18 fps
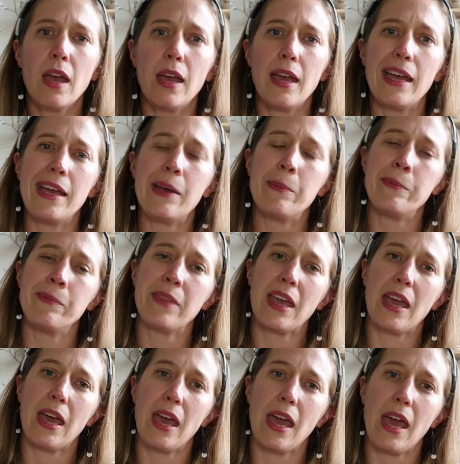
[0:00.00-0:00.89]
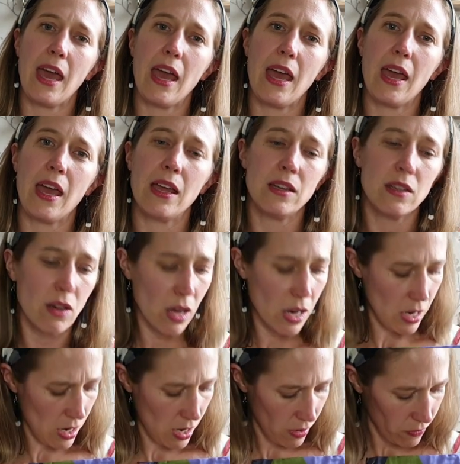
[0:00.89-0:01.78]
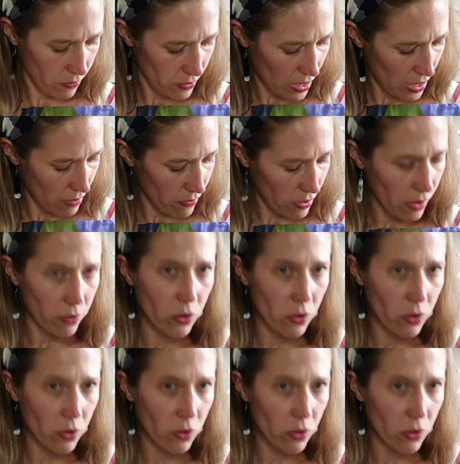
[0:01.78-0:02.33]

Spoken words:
And I love navy.